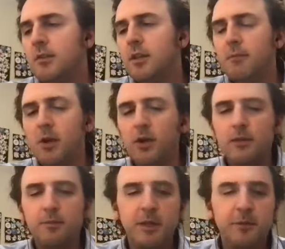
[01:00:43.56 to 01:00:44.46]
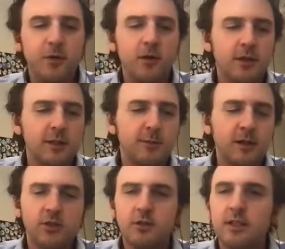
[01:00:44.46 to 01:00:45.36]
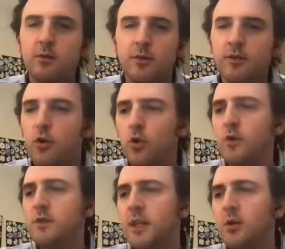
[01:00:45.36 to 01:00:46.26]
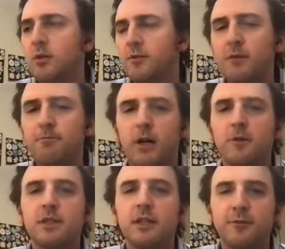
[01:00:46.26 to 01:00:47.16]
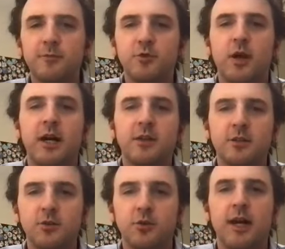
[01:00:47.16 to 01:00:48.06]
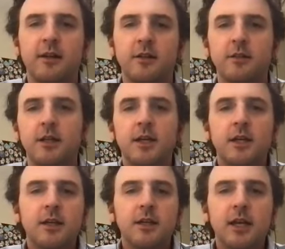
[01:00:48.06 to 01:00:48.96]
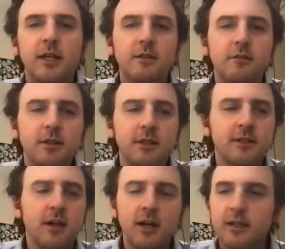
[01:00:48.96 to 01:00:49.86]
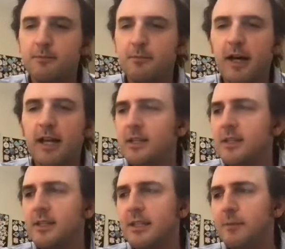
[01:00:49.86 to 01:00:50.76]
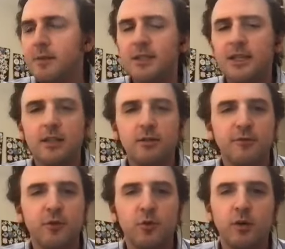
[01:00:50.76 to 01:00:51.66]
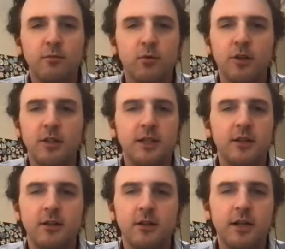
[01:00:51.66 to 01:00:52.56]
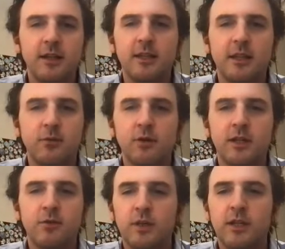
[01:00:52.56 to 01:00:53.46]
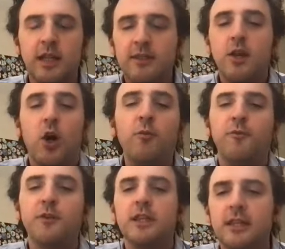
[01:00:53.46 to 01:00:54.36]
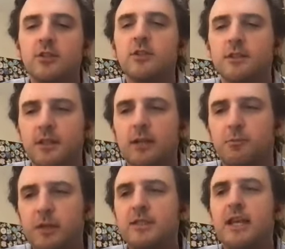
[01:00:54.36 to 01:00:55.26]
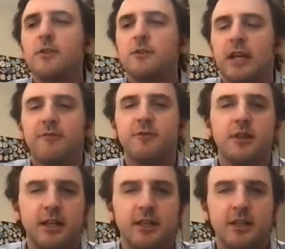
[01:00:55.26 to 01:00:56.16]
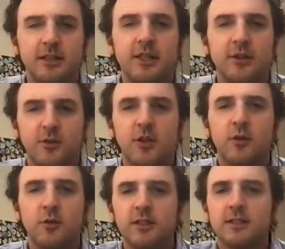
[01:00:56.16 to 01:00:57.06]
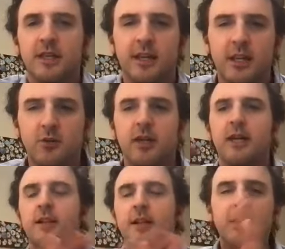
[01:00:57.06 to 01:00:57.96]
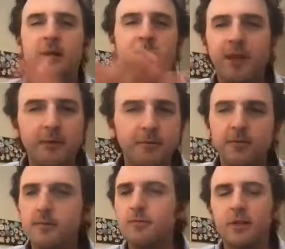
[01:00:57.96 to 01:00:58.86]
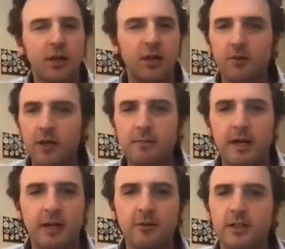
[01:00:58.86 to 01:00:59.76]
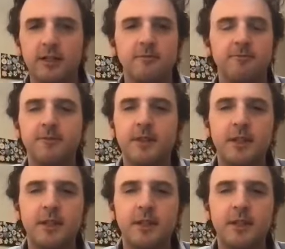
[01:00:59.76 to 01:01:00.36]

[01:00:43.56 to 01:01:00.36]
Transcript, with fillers: the American people, especially with the whole year of him bouncing from trial to trial, and as long as Biden can keep it together for one more year, I think we'll get real. And then hopefully he just like peace outs after like a year or two and is like, okay, I'm, you know, I'm out. And